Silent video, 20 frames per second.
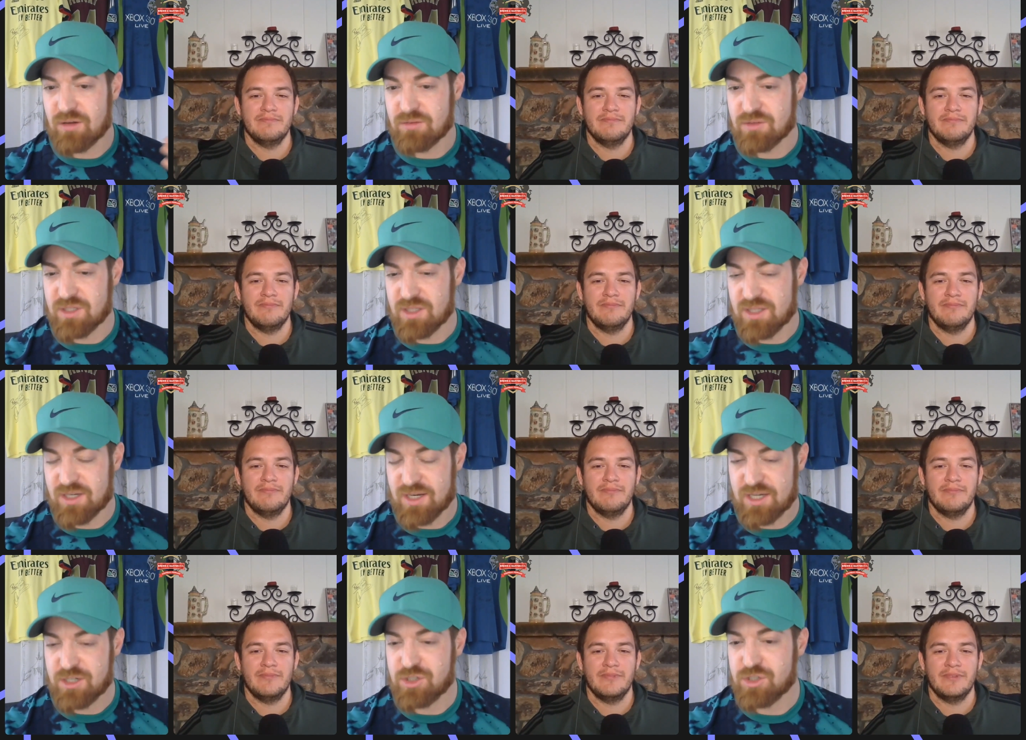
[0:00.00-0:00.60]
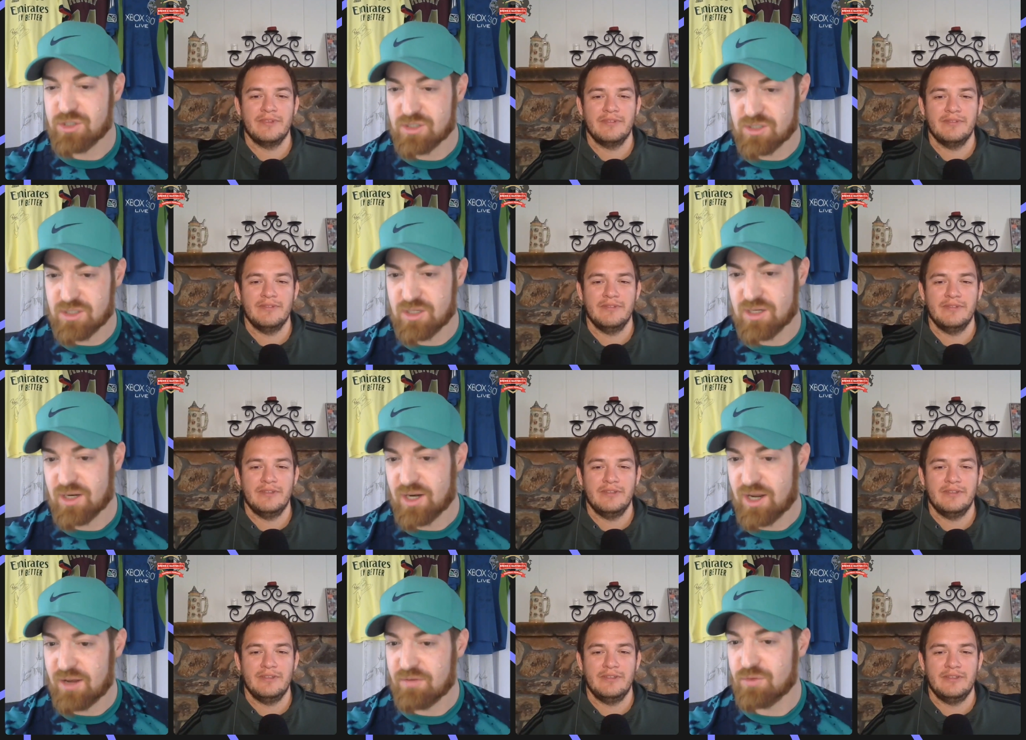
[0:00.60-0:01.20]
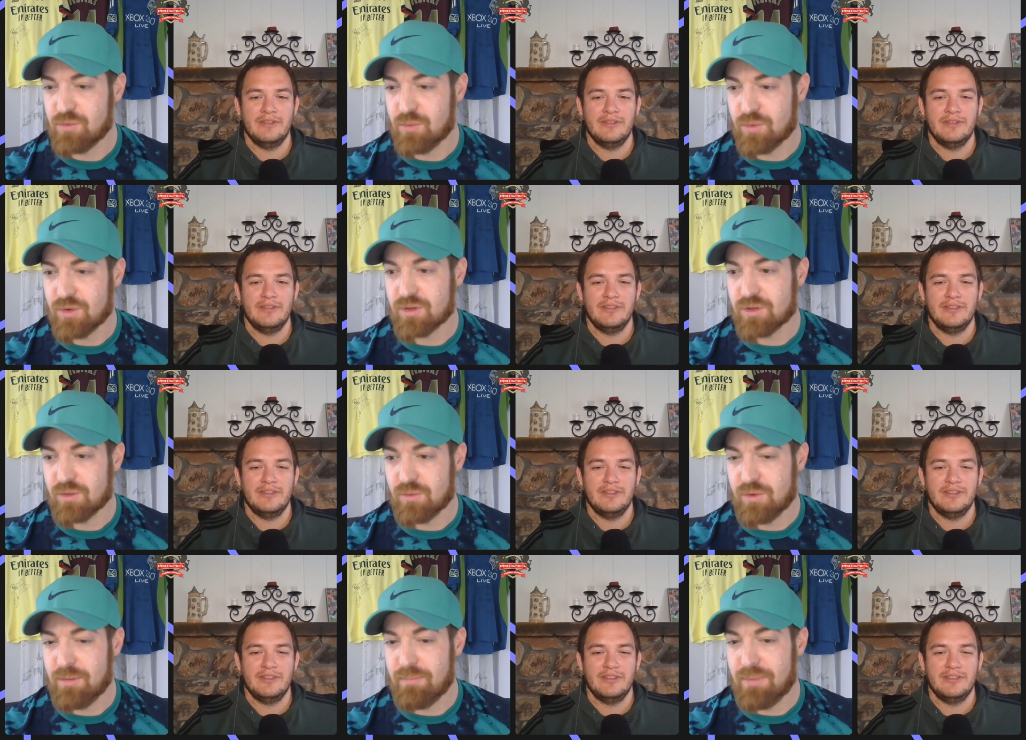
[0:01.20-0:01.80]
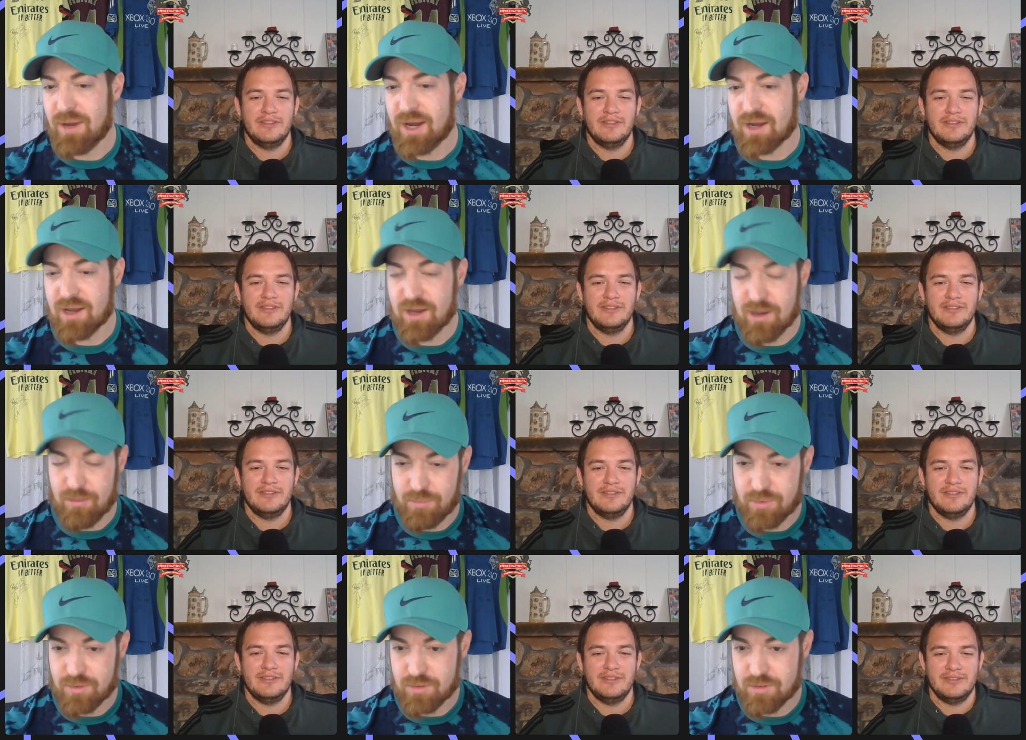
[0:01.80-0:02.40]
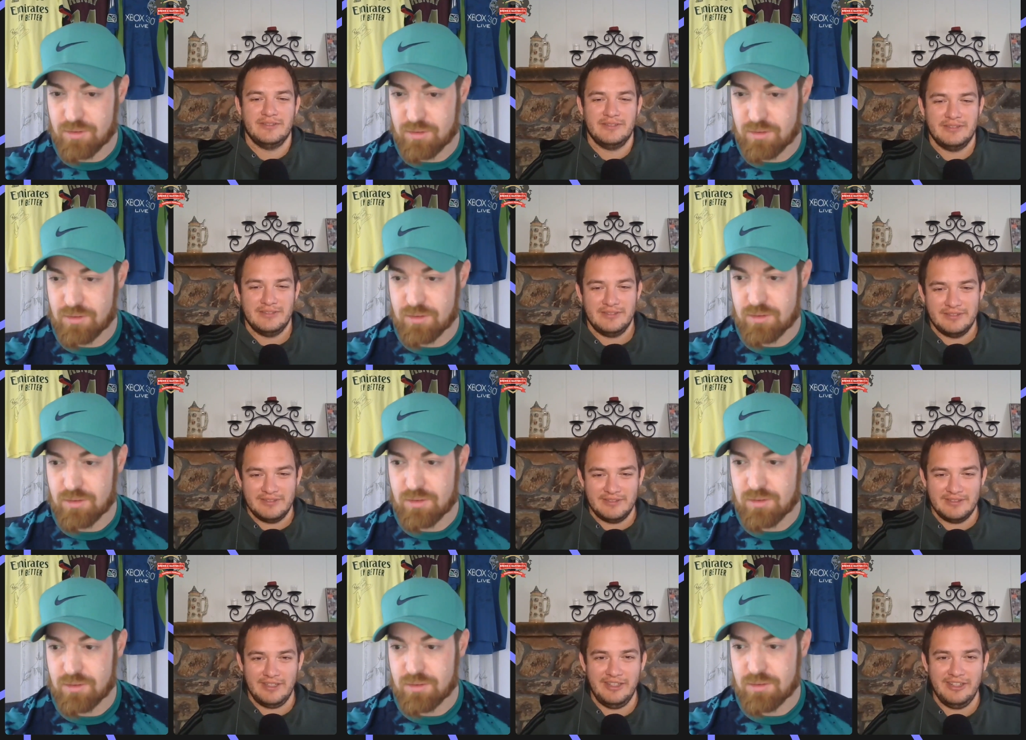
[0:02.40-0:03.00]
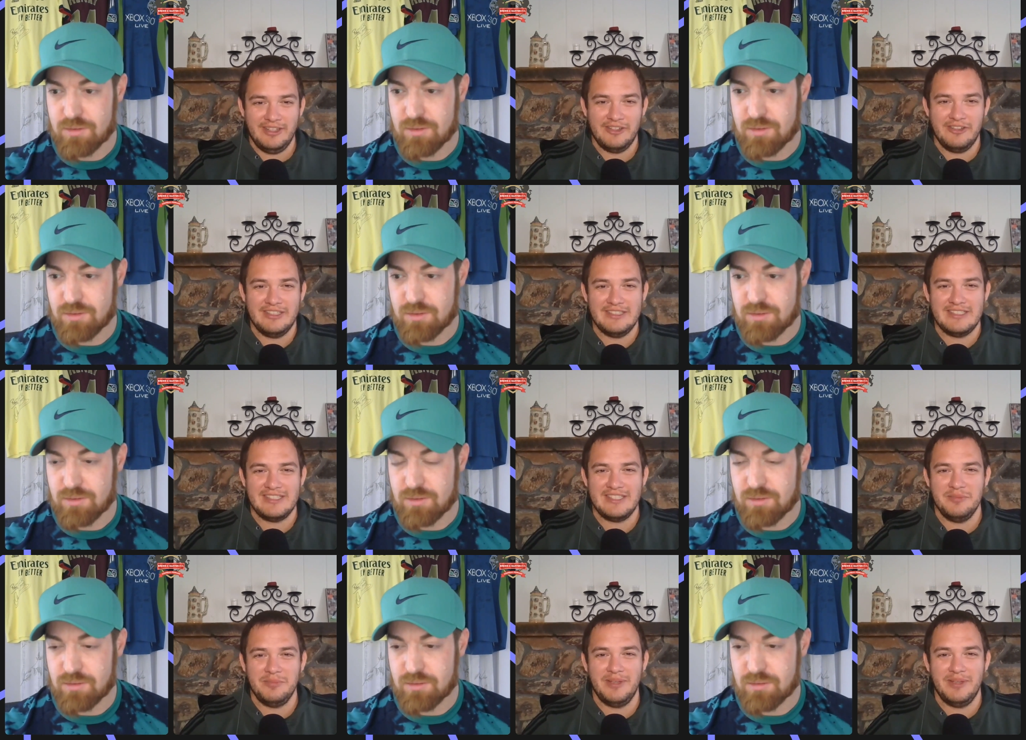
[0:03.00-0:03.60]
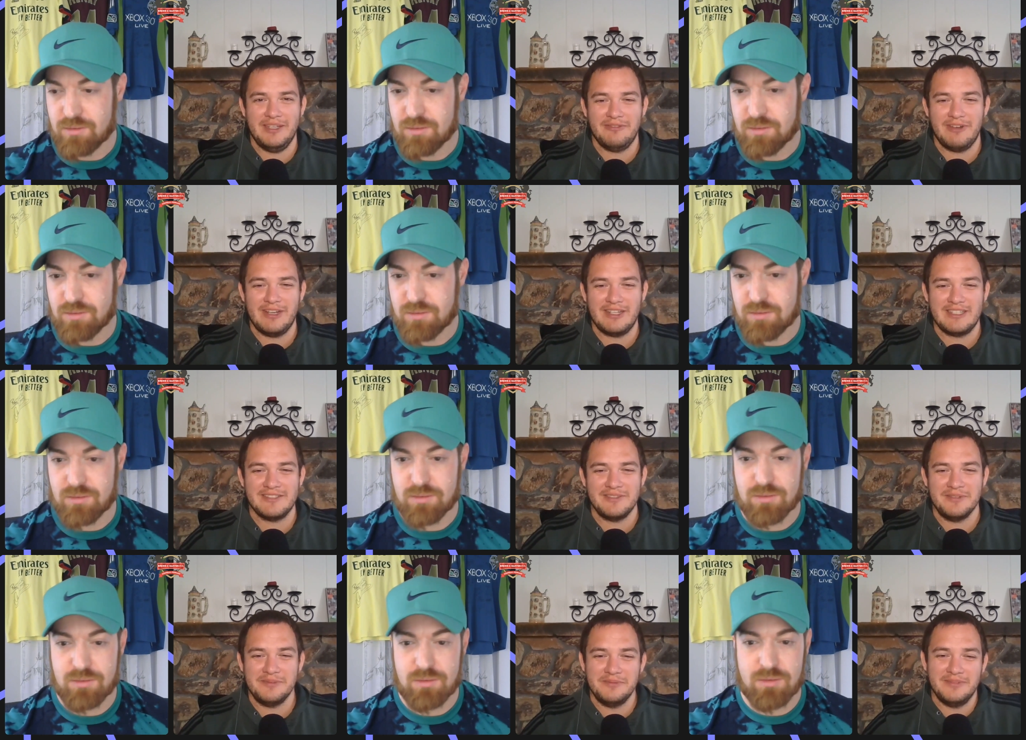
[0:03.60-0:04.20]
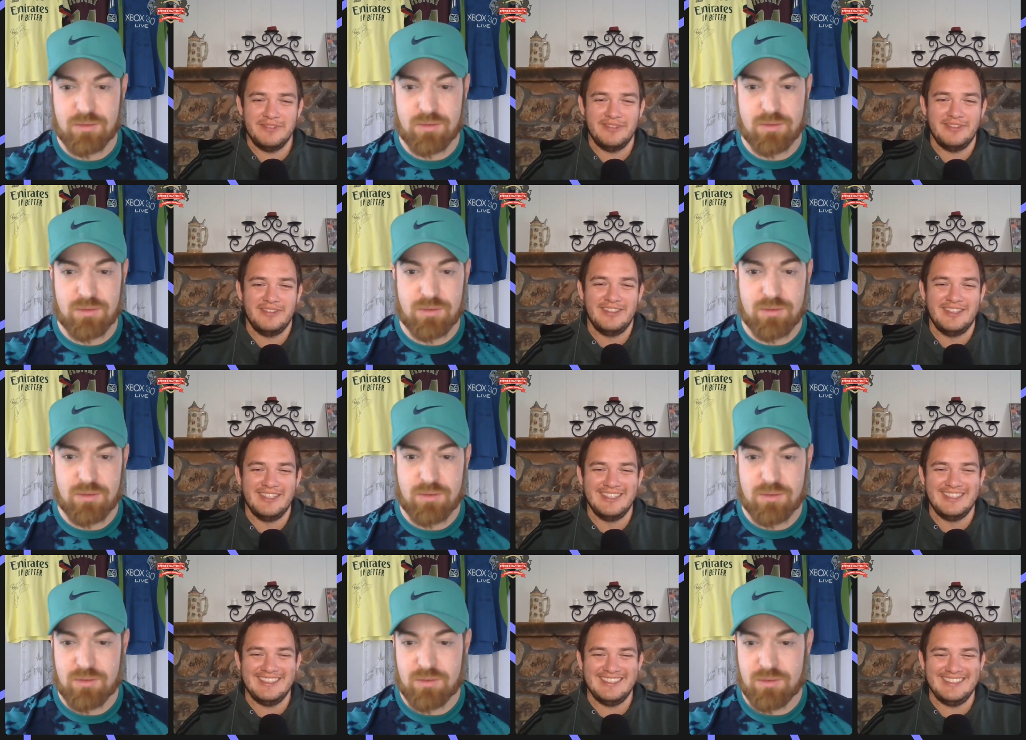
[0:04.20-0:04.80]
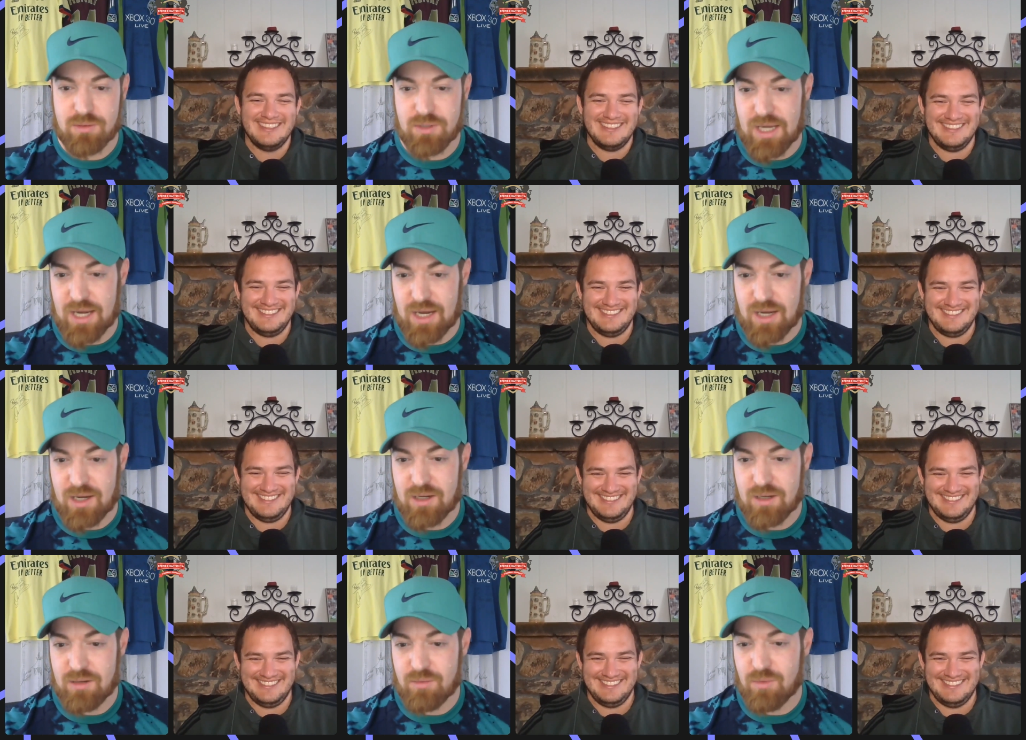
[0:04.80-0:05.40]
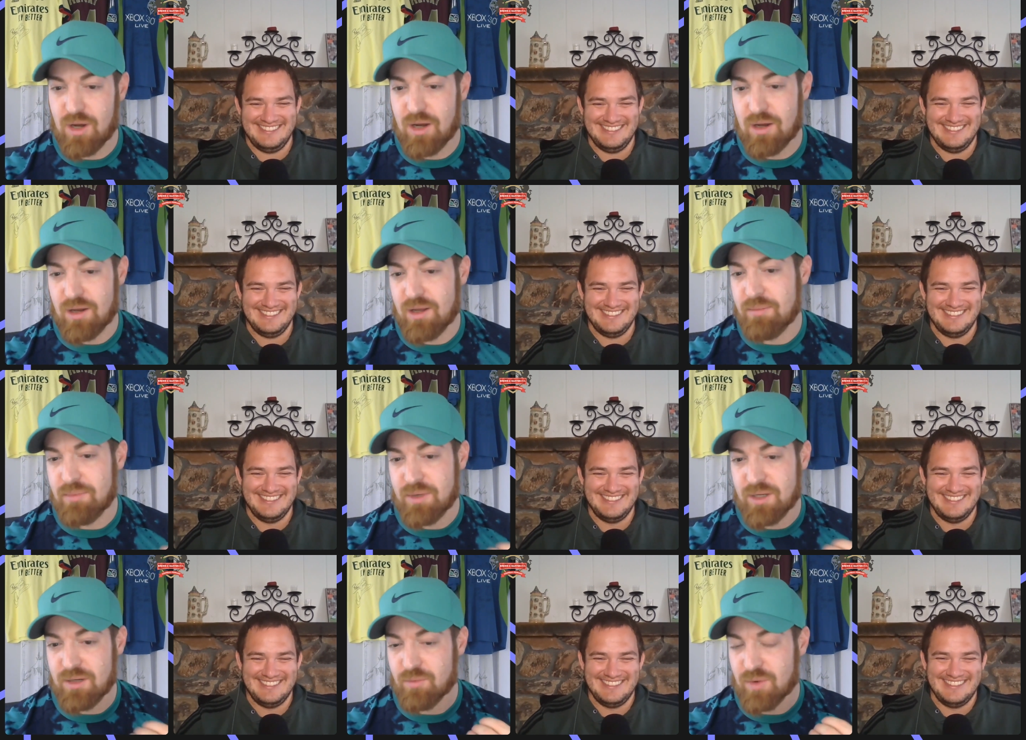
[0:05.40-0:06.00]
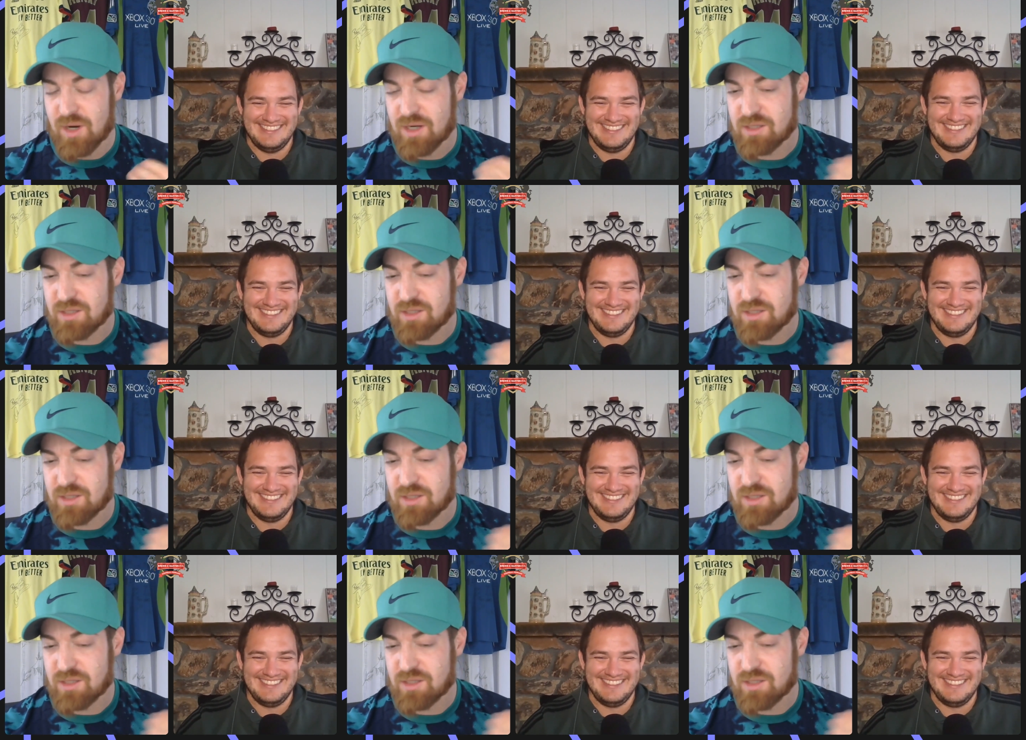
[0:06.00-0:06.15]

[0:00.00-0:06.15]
Speaker 1: the way down to the Nations League and have to work their way back up.
Speaker 2: There you go. You can see them playing Wrexham.
Speaker 1: Yeah. Well, I